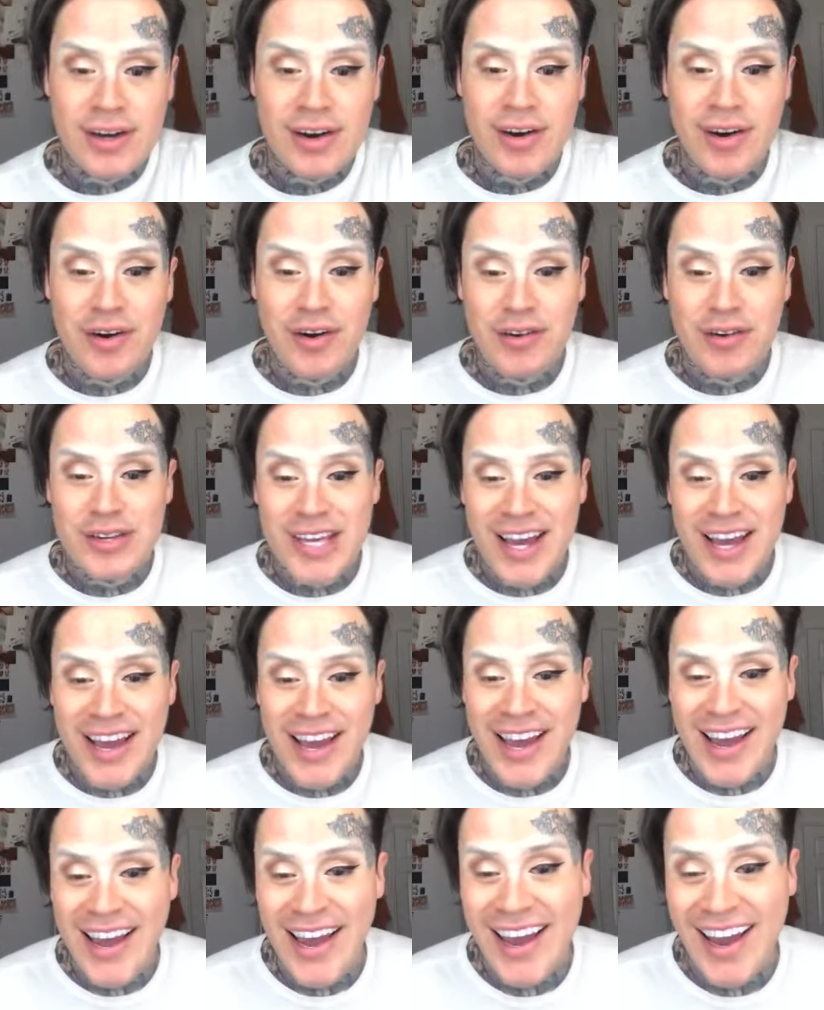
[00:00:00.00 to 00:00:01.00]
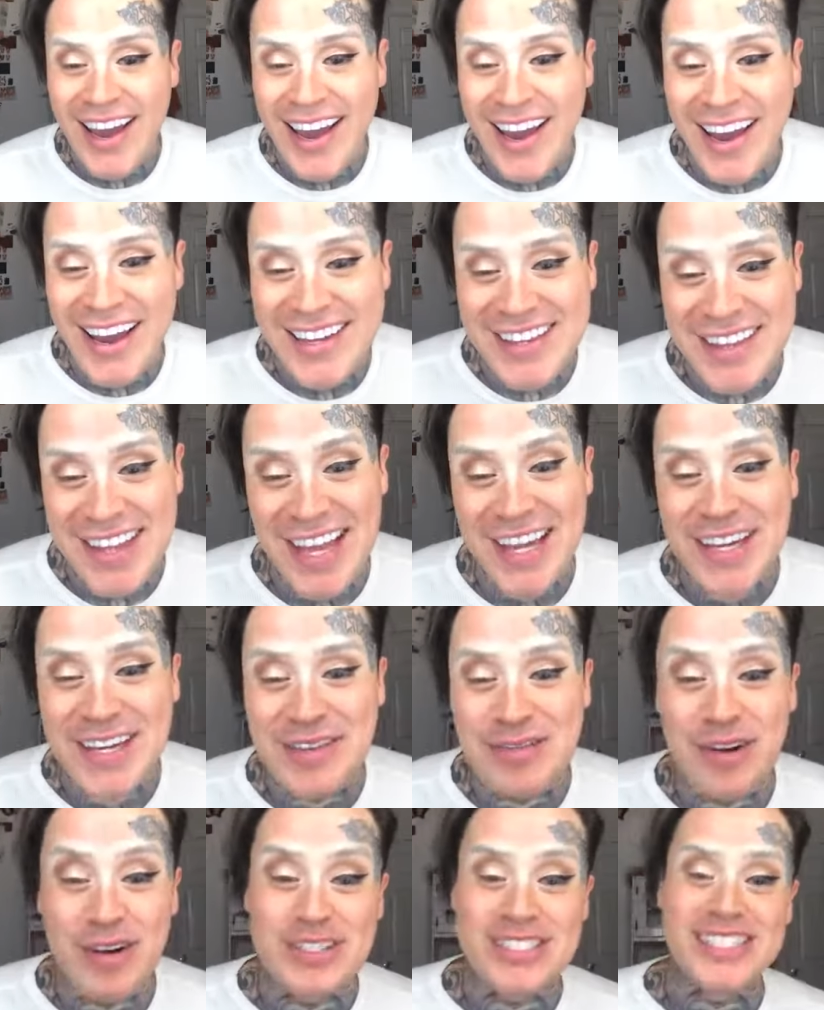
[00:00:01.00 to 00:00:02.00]
Oh, yay. Thank
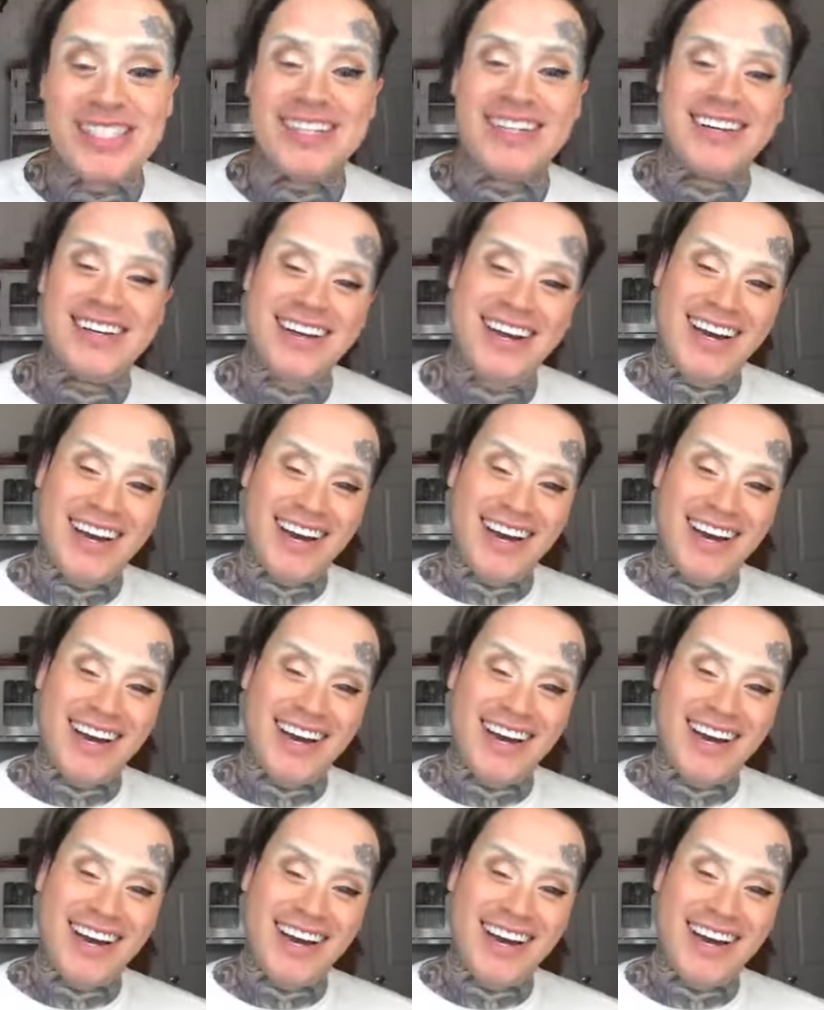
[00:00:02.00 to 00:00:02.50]
you, Rosa.